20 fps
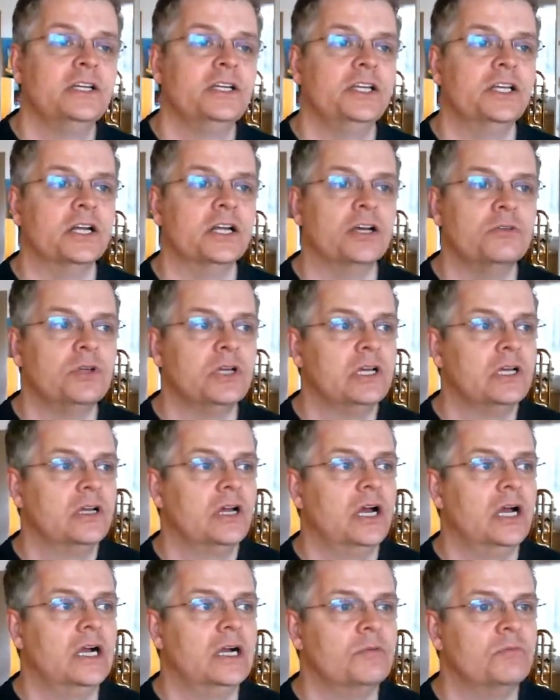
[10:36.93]

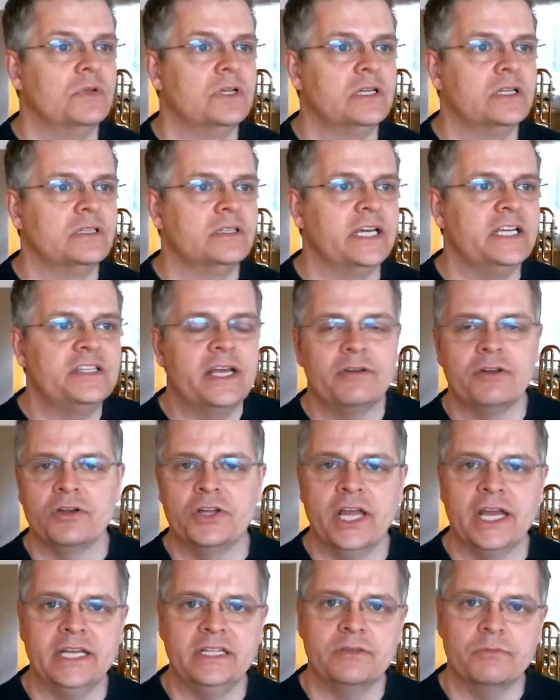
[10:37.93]
They sound
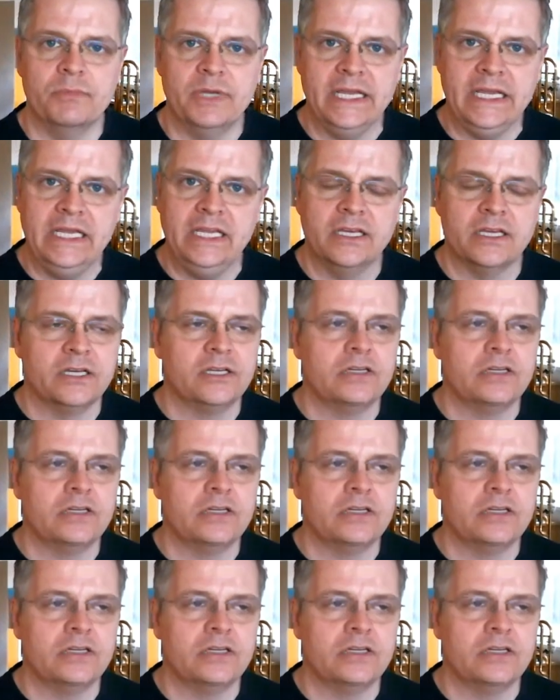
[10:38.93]
okay to me.